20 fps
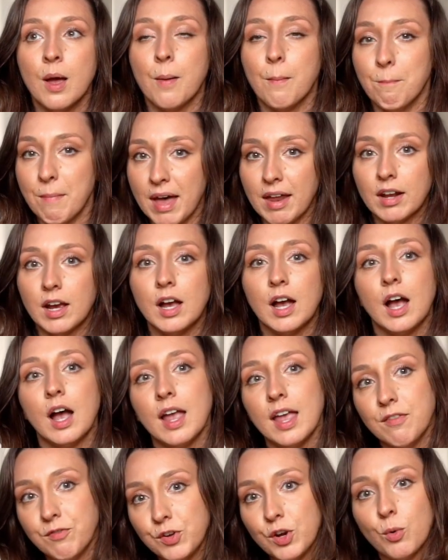Meta,
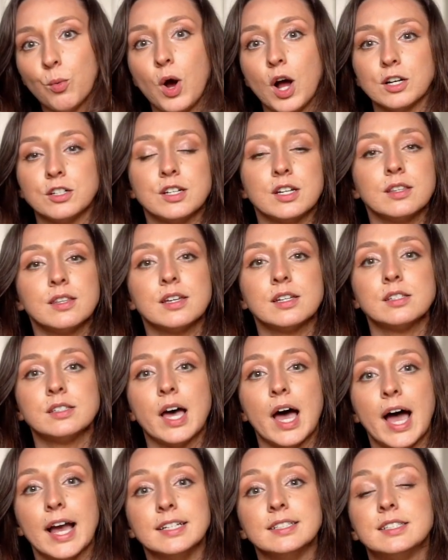if you're watching this,
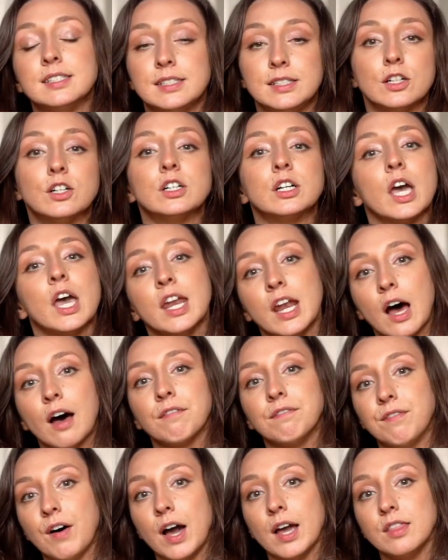I still cannot
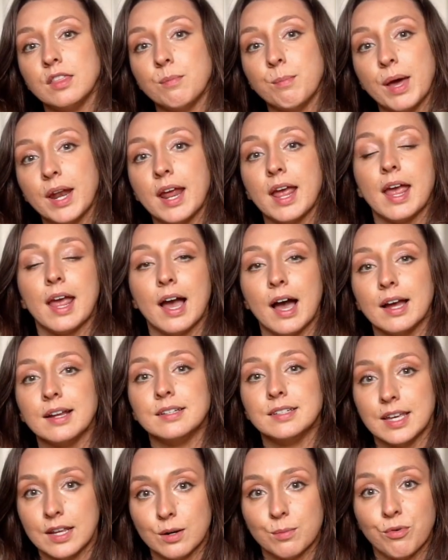find the Meta AI
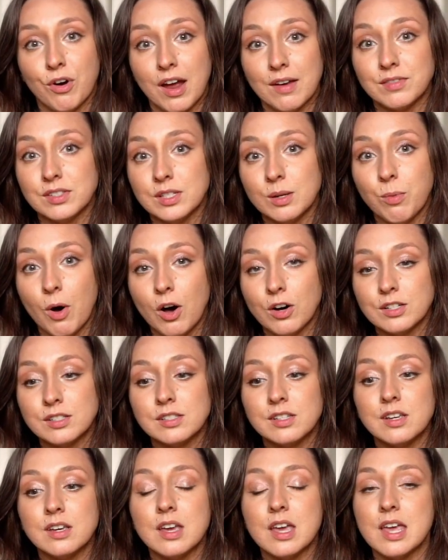data privacy
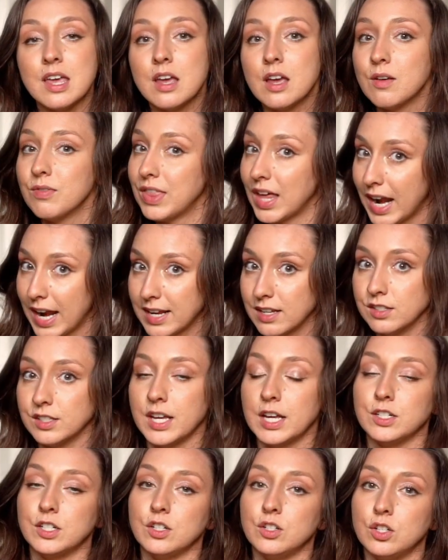policy that I
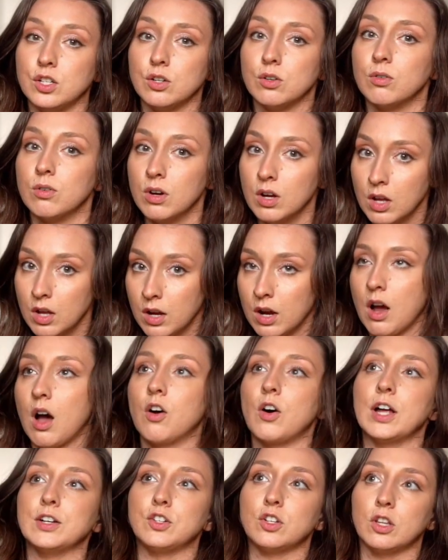consented to
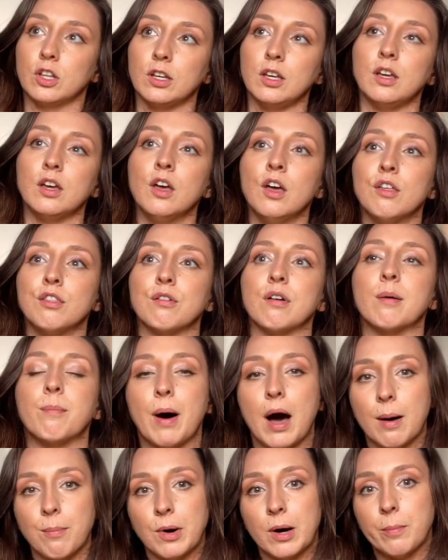allegedly through a
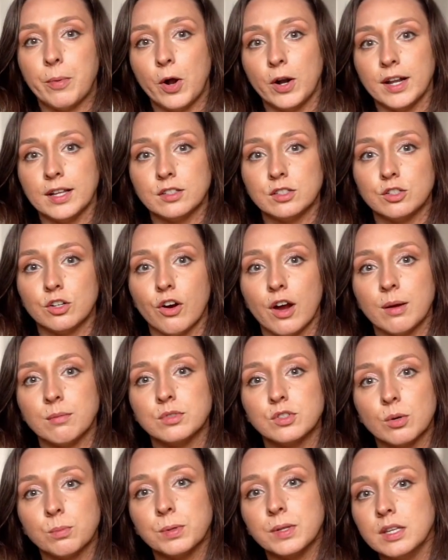pop up on Instagram.
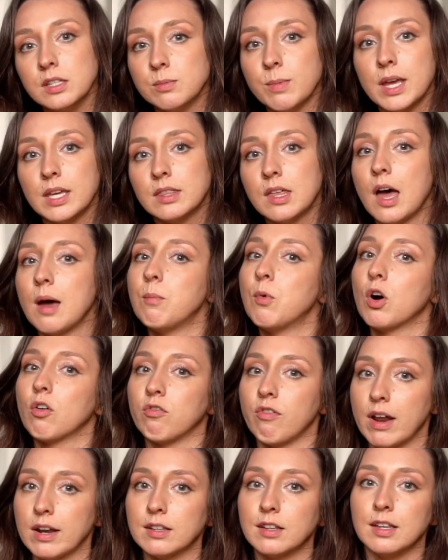So please make that more
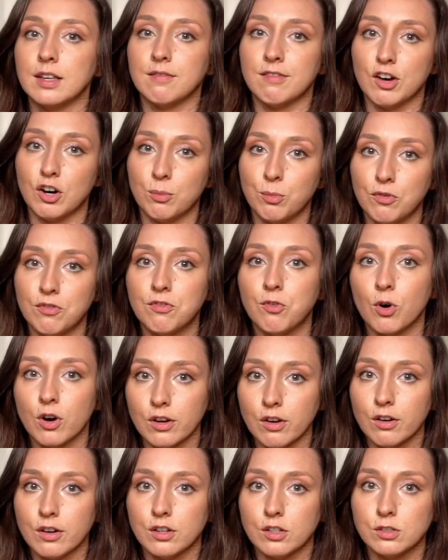readily available for
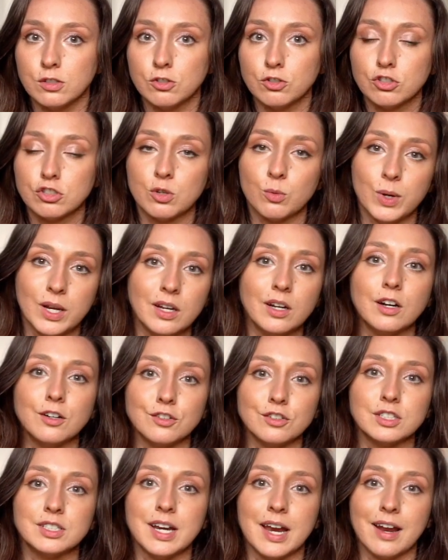your users so we can
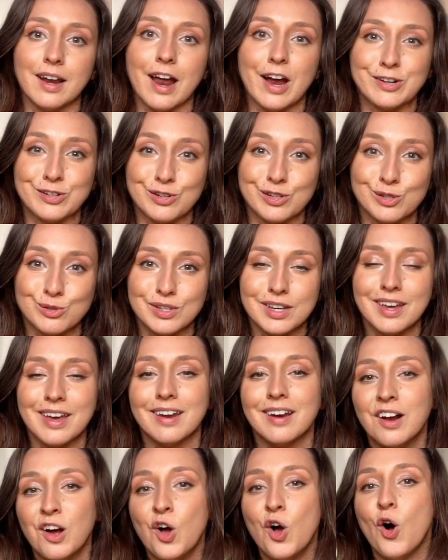understand how you're using it.
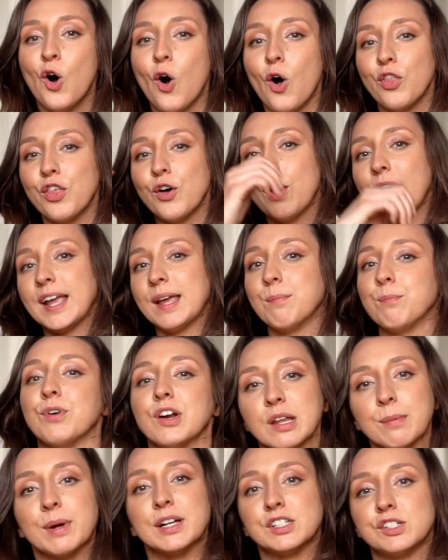Although I can
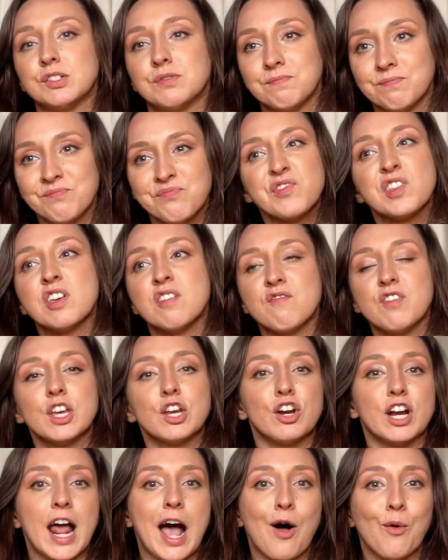pretty much figure
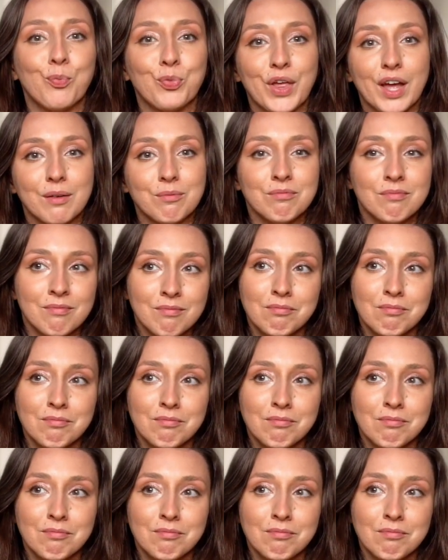it out that